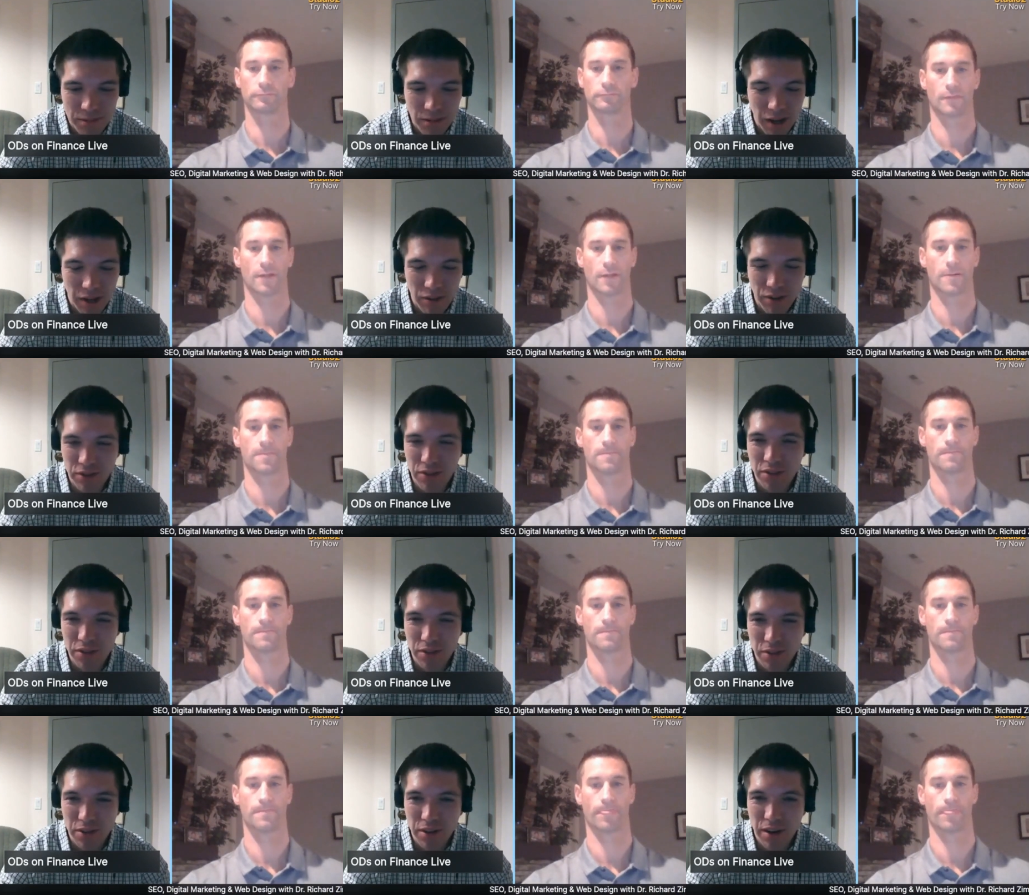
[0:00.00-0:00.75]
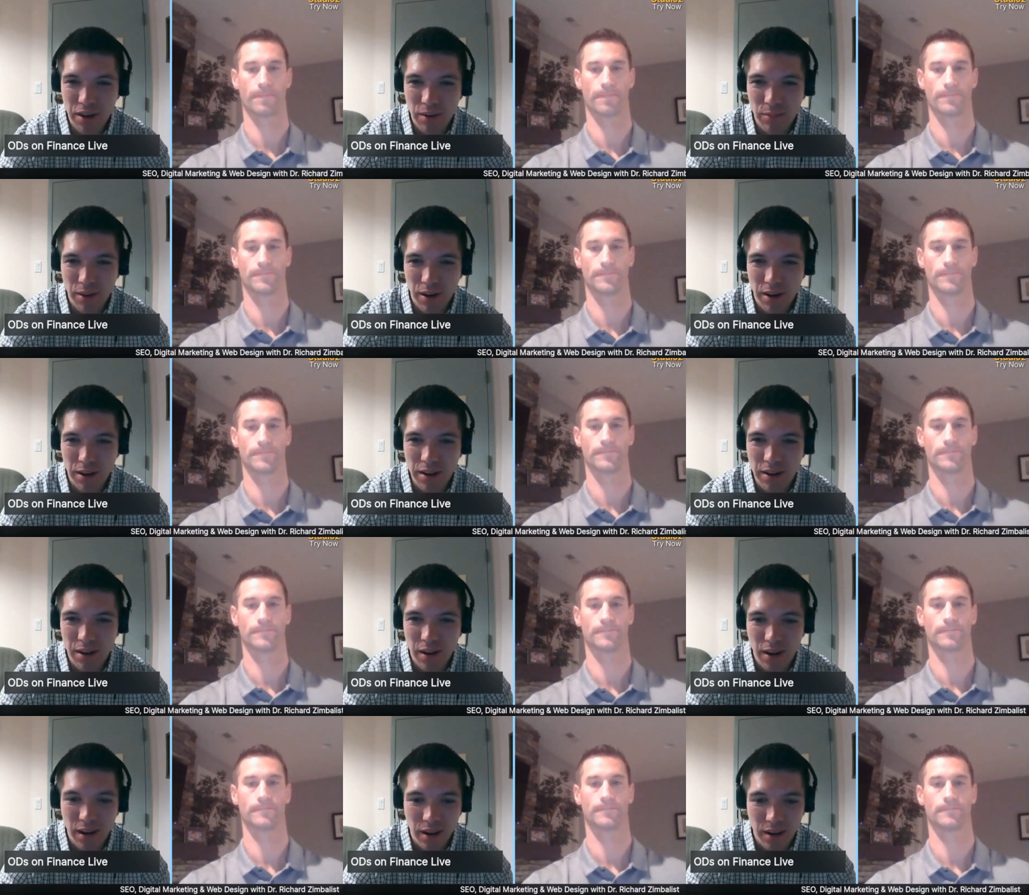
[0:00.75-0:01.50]
Speaker 1: obviously do a lot of
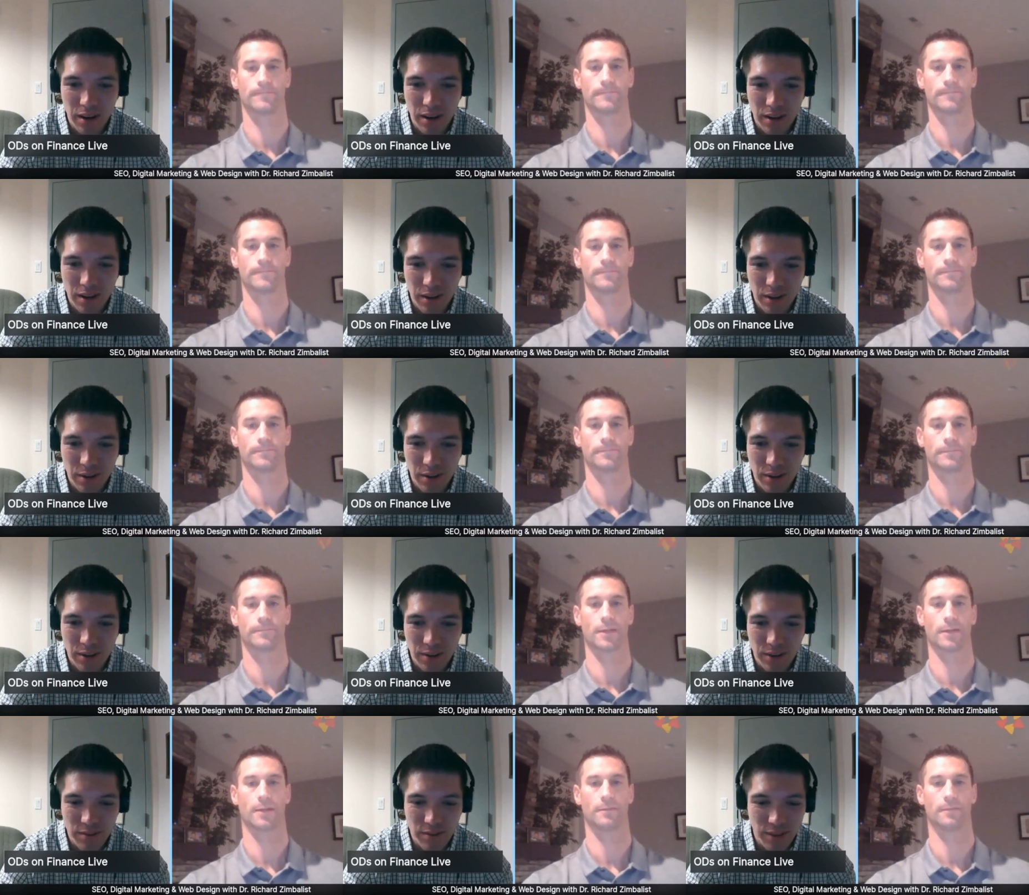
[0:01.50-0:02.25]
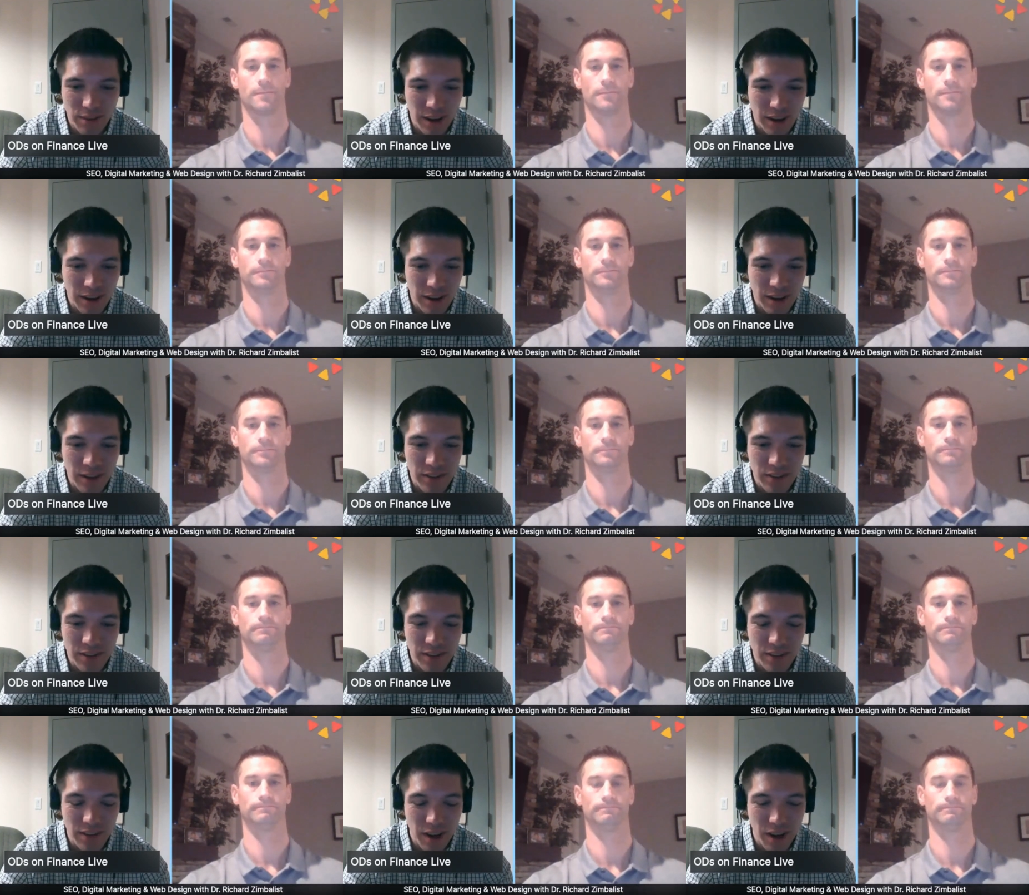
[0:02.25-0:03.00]
blogging on ODs on
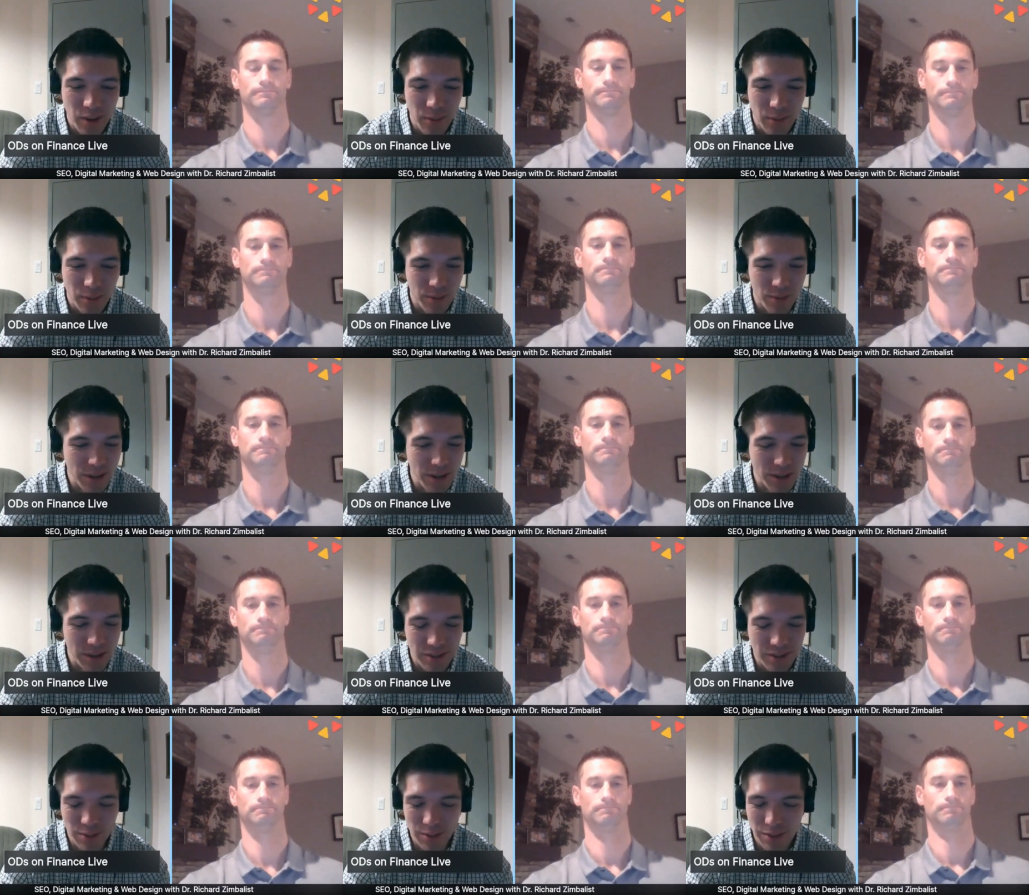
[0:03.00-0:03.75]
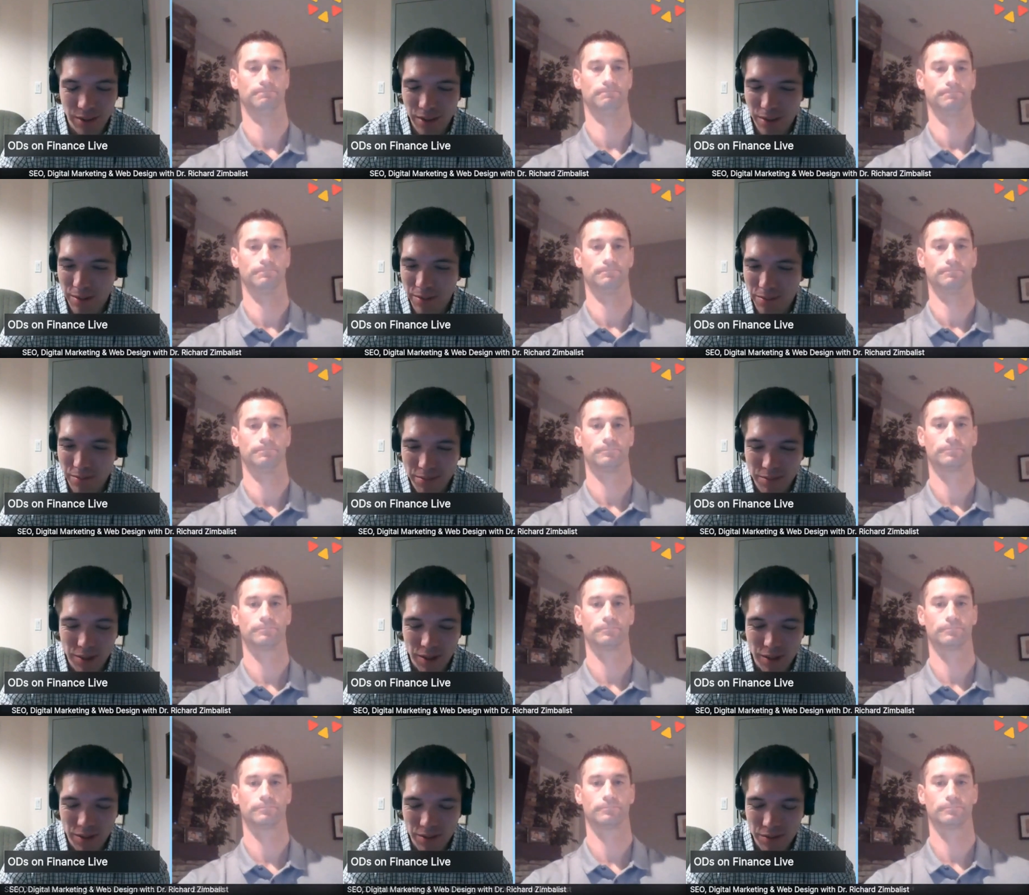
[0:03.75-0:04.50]
finance, and uh, we we're reading some of the.
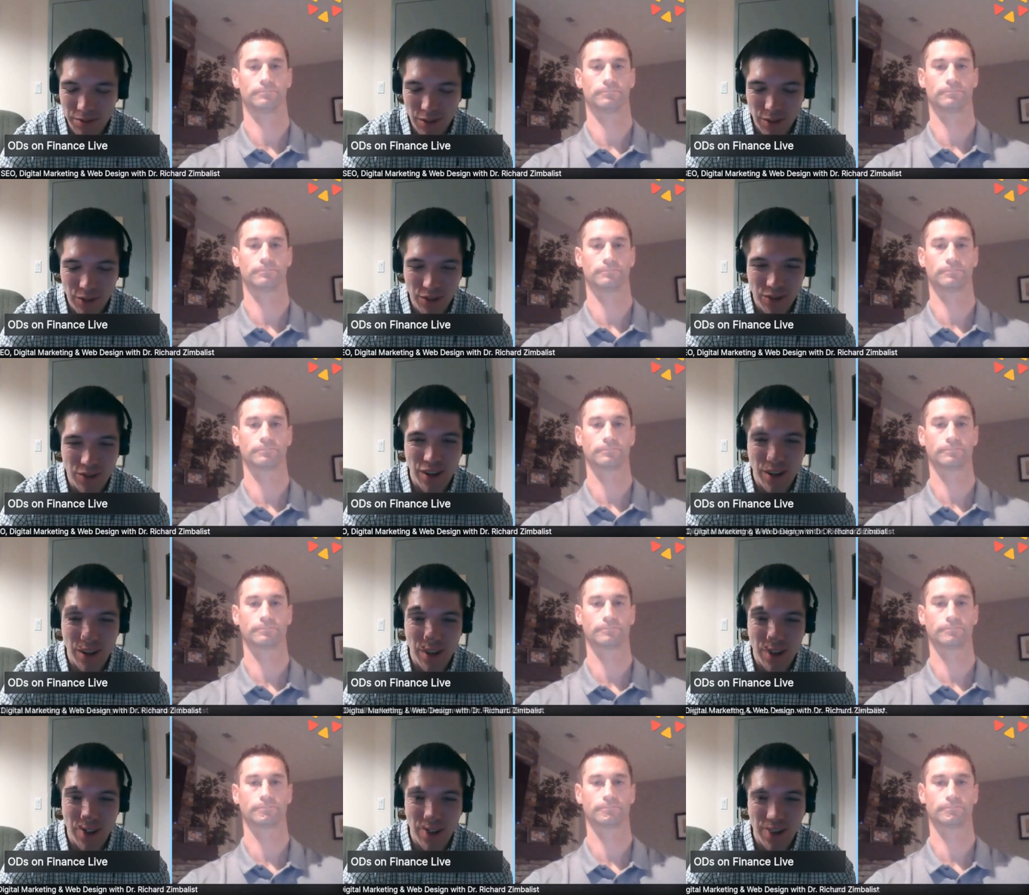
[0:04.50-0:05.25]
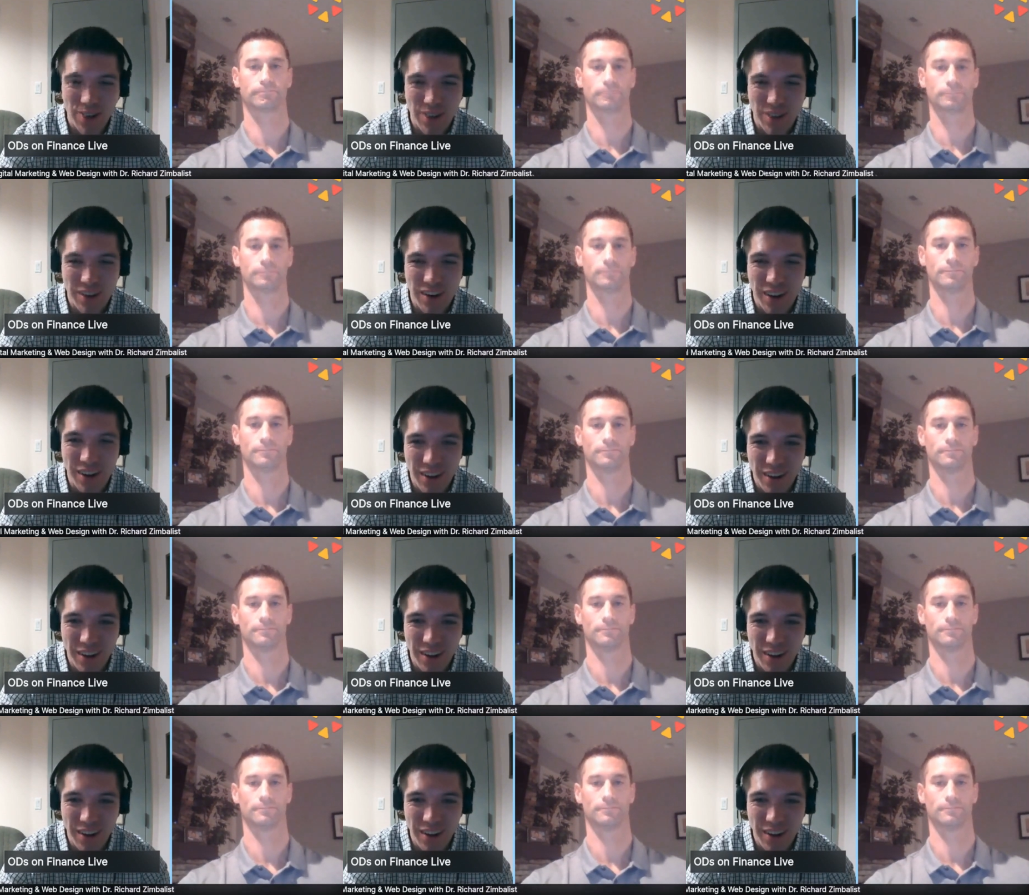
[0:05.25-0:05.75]
There's a few subreddits on